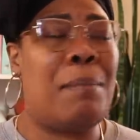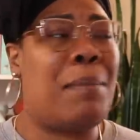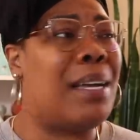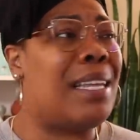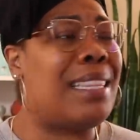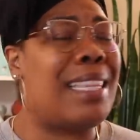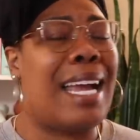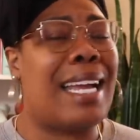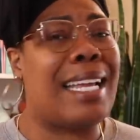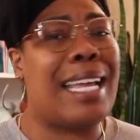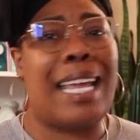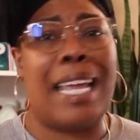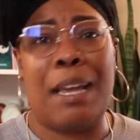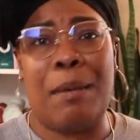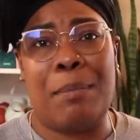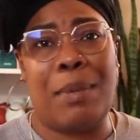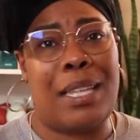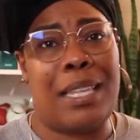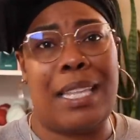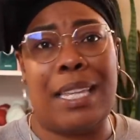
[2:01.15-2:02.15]
but that
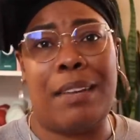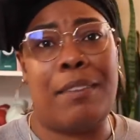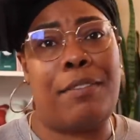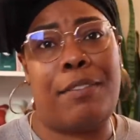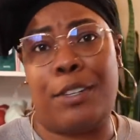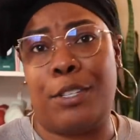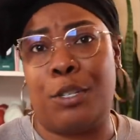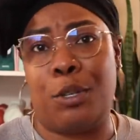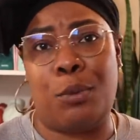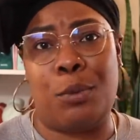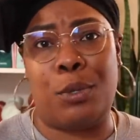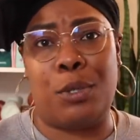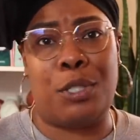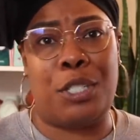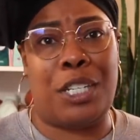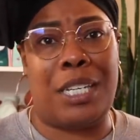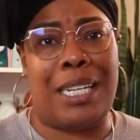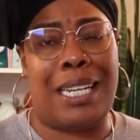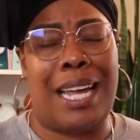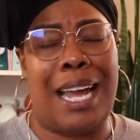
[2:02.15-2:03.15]
can't be the official wool
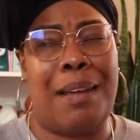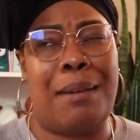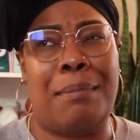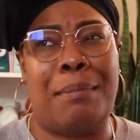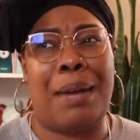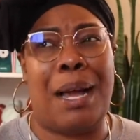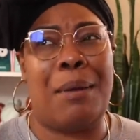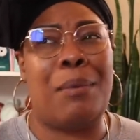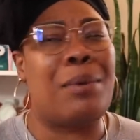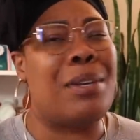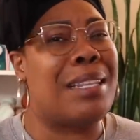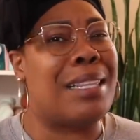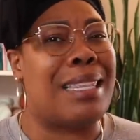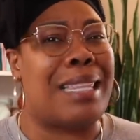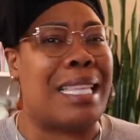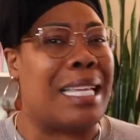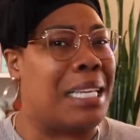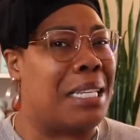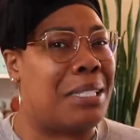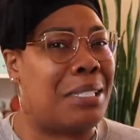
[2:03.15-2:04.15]
jeanie. I, I
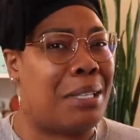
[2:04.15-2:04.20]
wouldn't think